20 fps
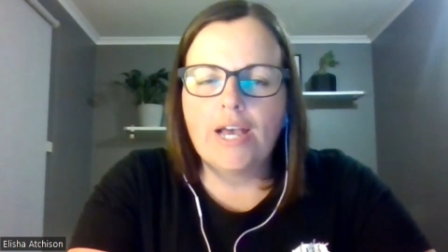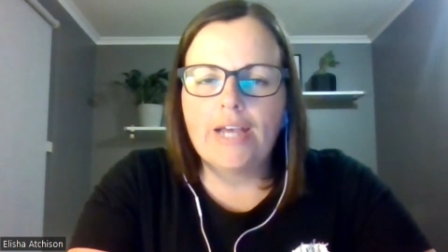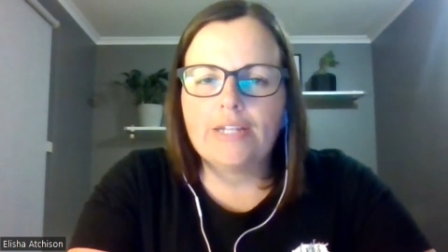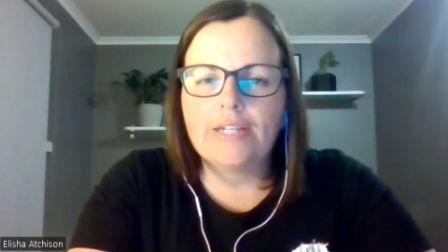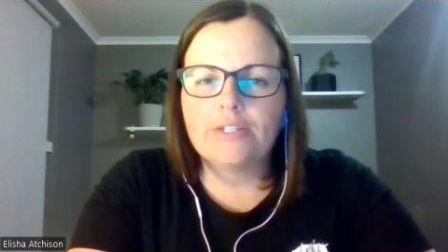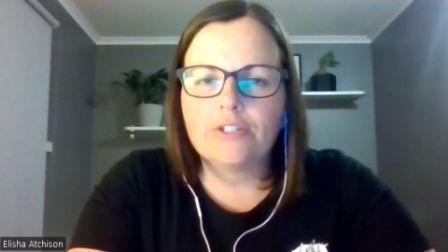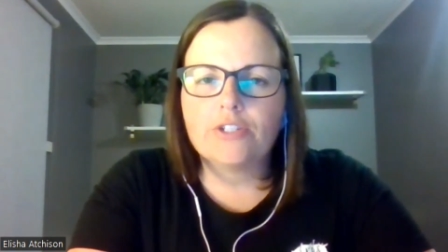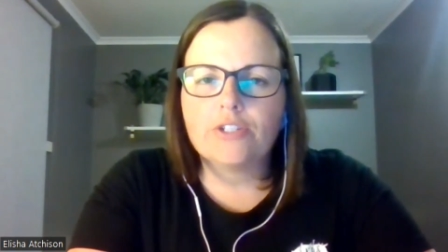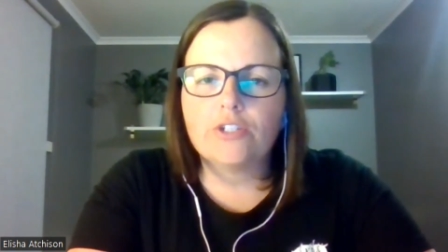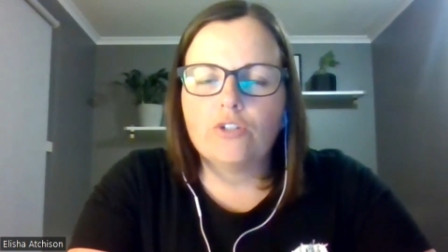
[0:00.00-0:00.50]

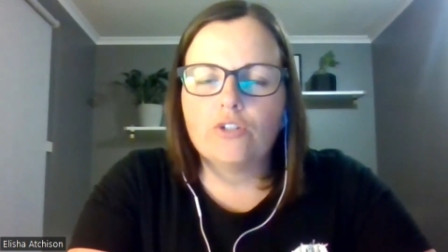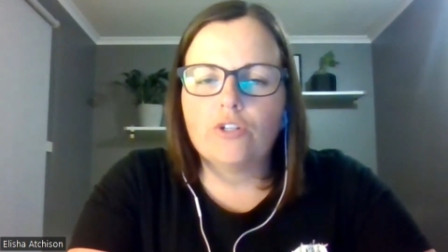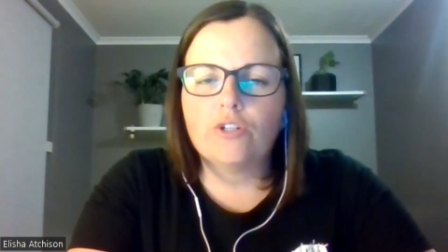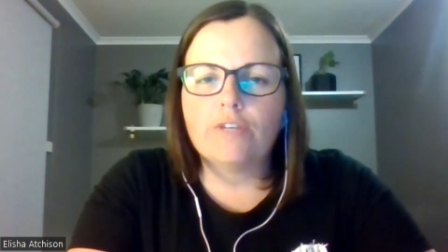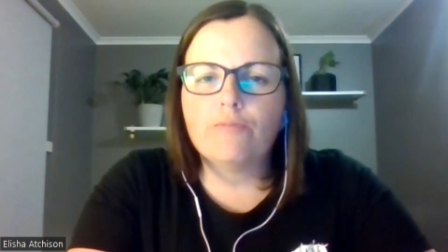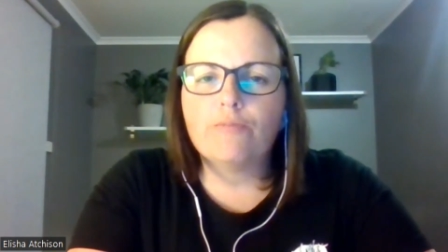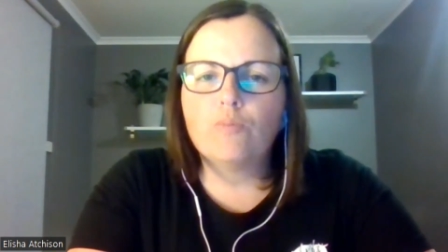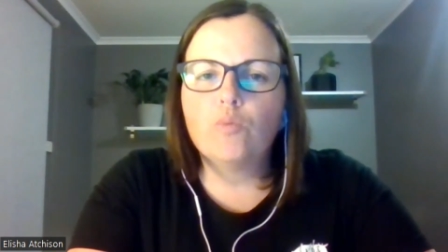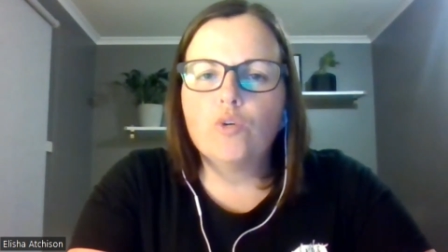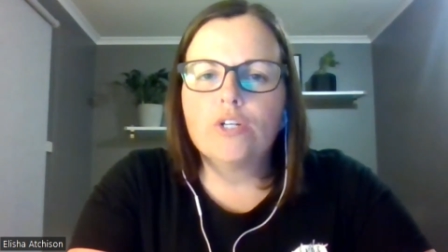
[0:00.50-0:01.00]
and you know
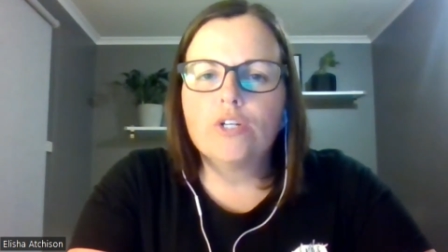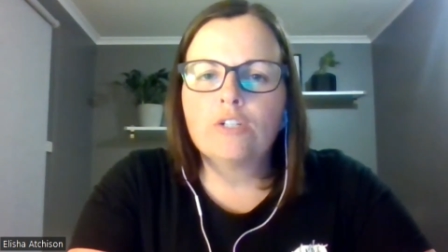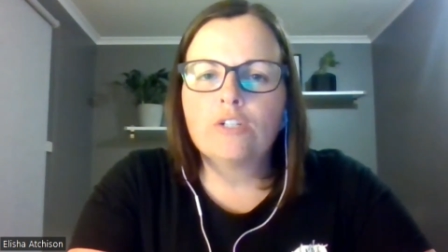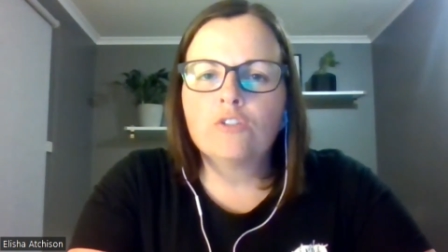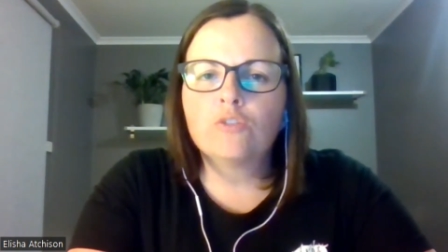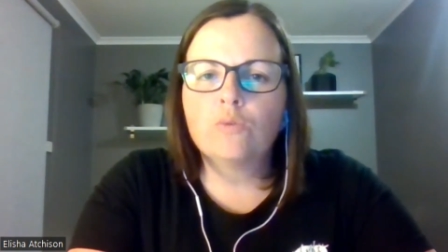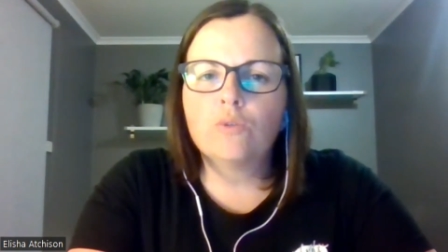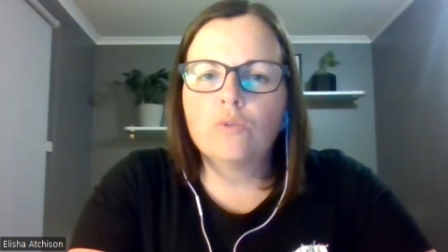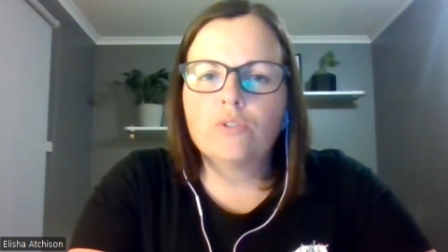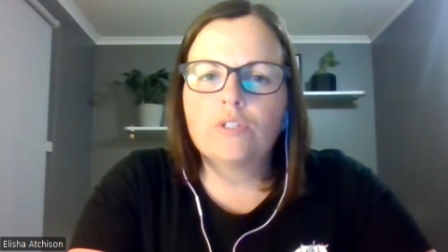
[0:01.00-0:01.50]
they're
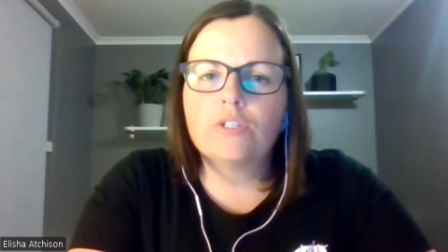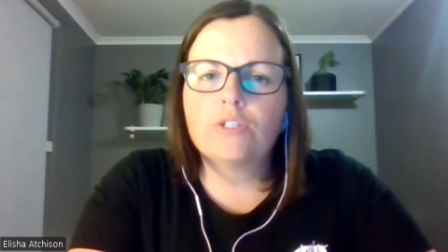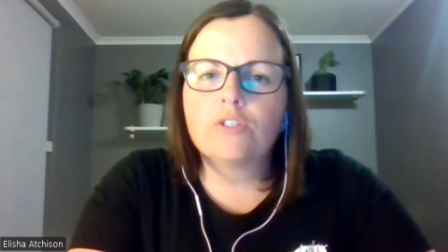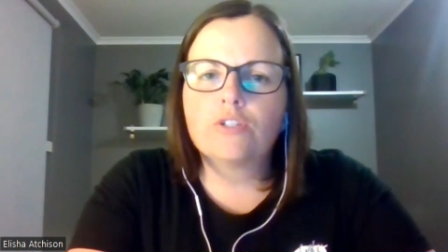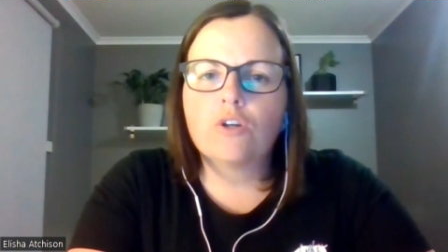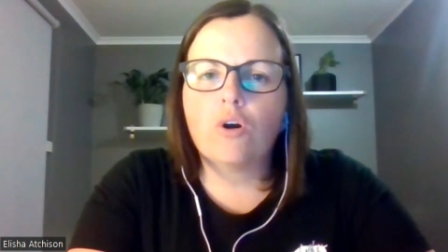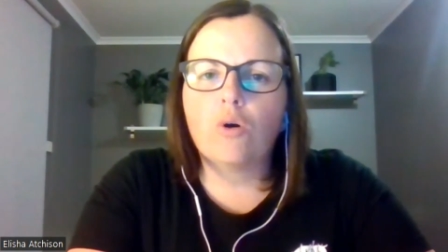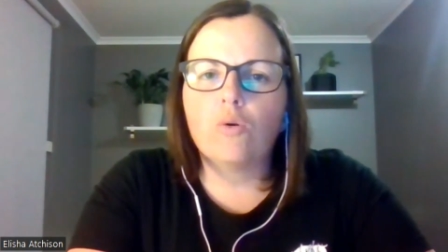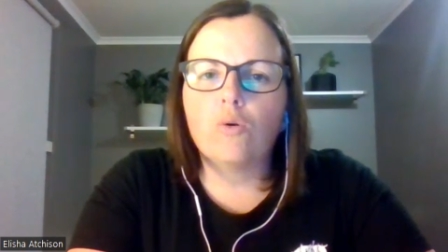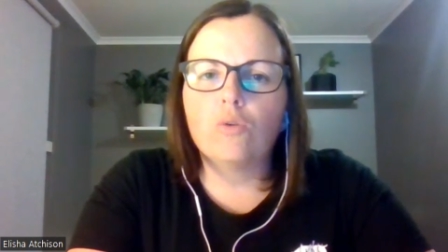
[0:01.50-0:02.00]
working towards this
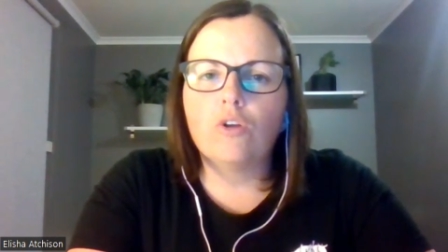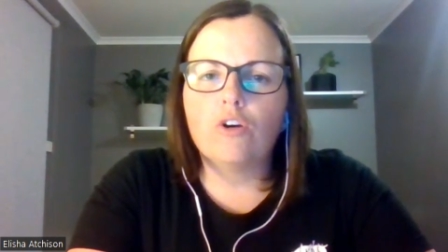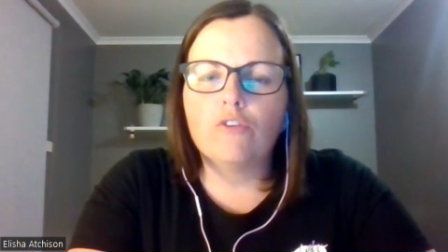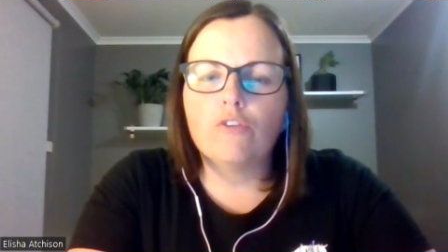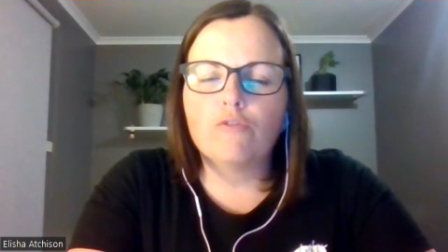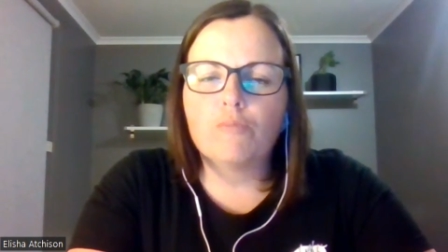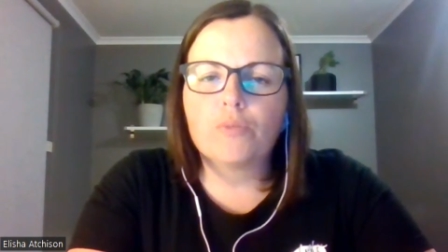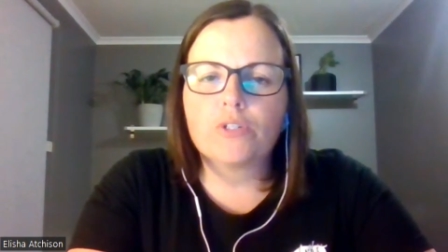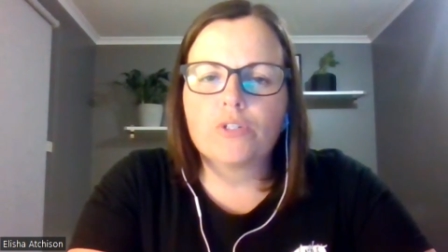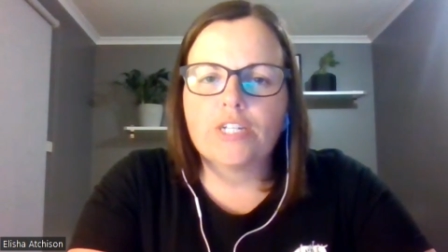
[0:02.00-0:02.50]
goal
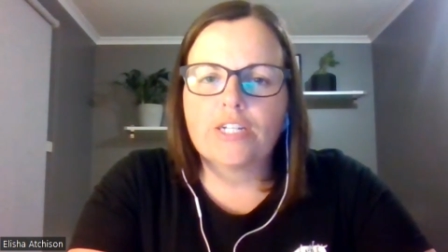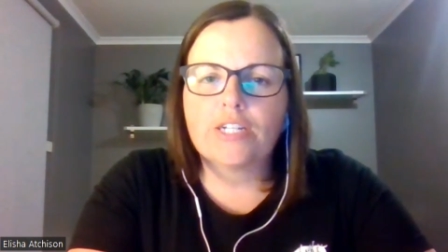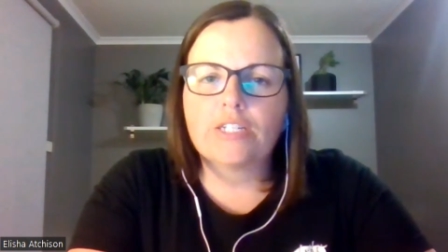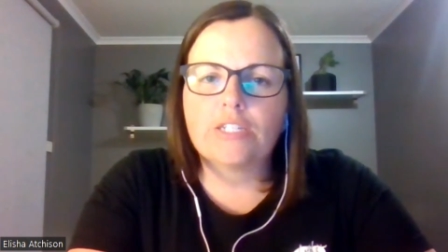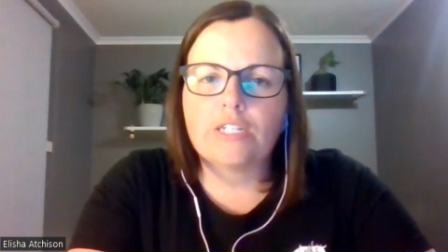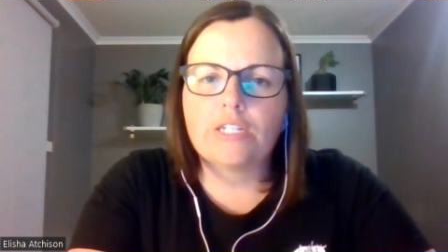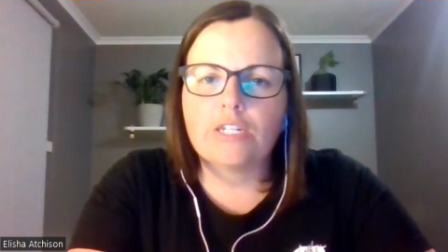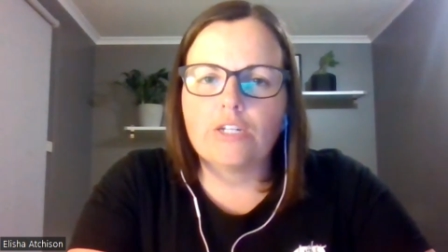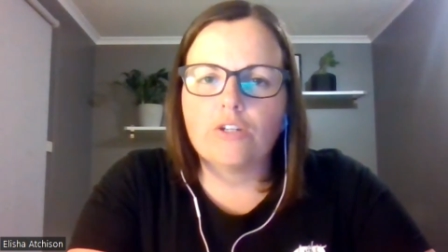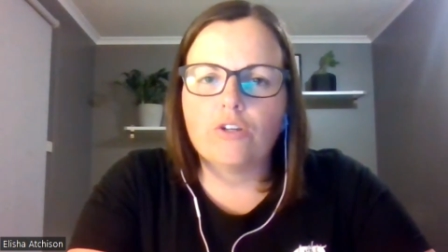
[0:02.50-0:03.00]
of
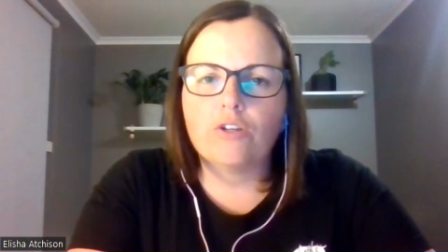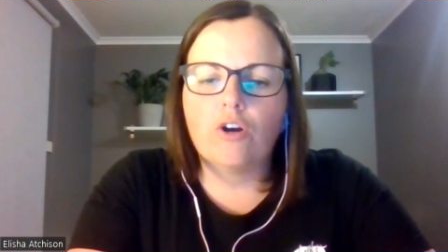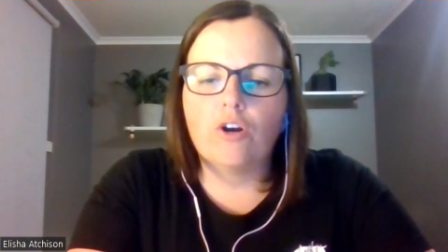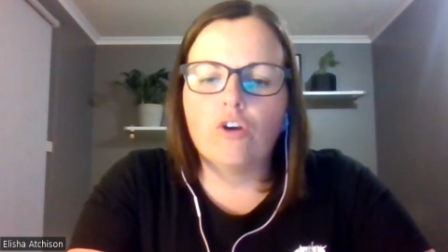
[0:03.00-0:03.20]
protecting